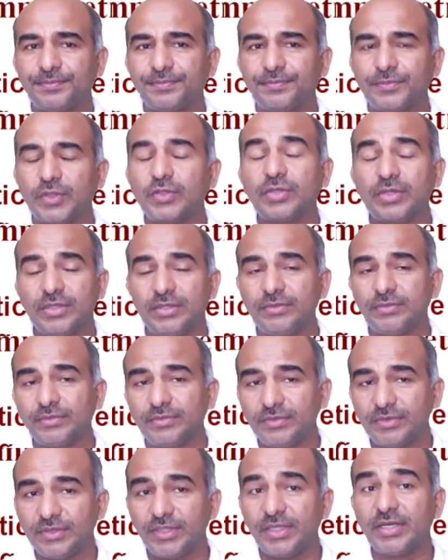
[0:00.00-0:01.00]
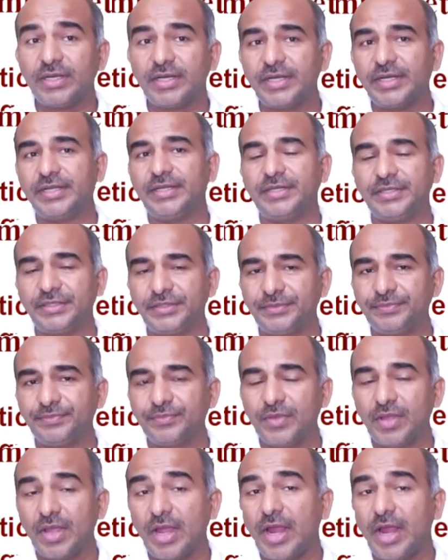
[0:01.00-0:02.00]
Sorry, generate
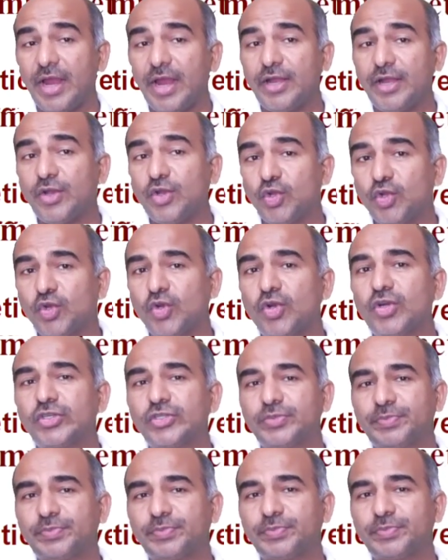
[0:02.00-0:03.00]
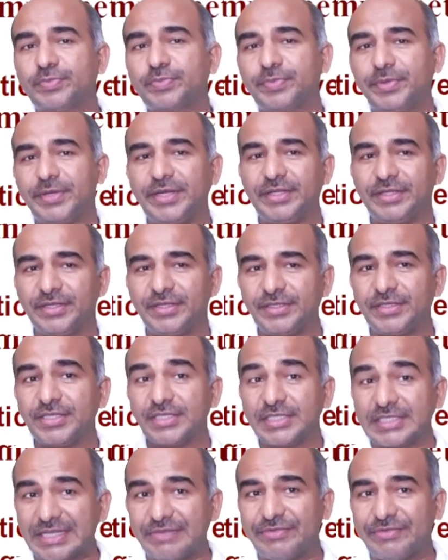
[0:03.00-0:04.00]
energy and do not spend energy.
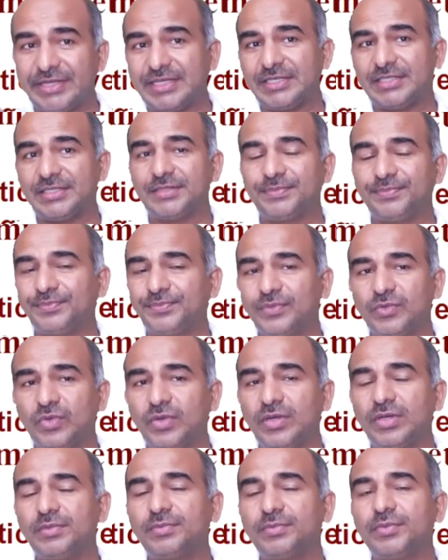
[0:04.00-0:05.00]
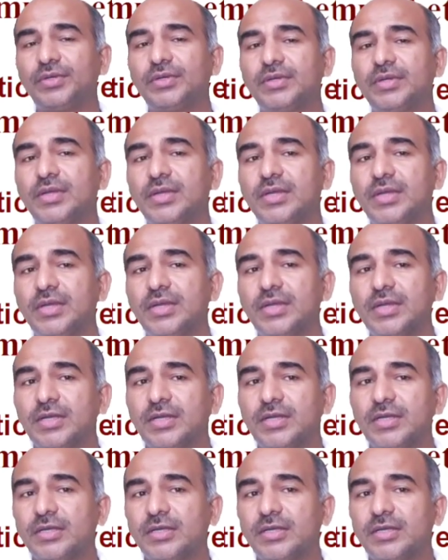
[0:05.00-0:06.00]
Save energy. Got the point?
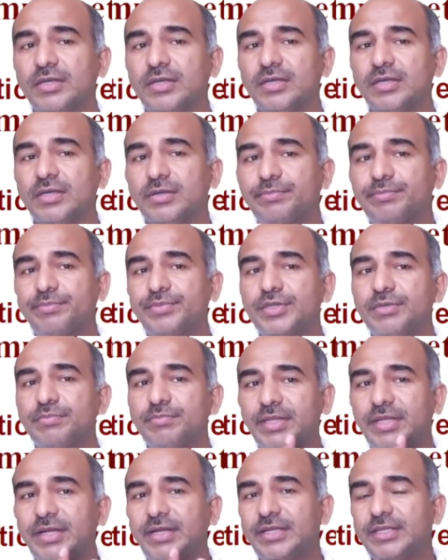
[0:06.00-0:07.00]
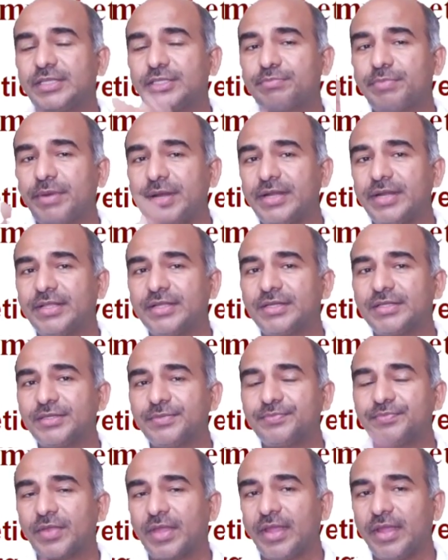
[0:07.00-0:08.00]
Sympathetic, spend
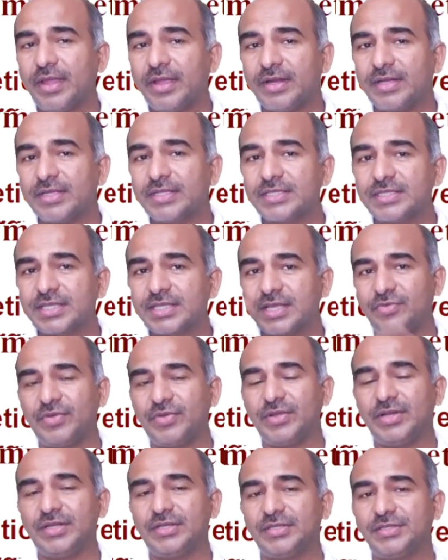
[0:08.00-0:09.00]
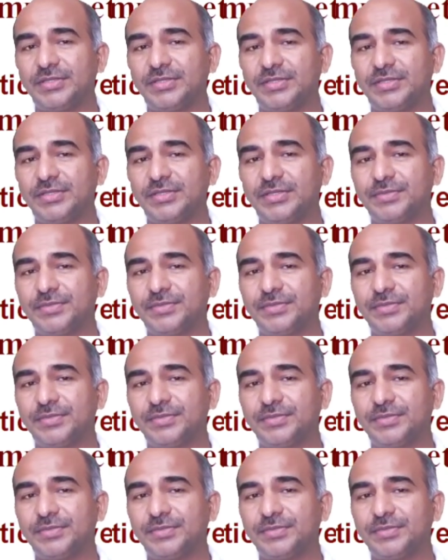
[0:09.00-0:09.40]
energy. Here, save energy.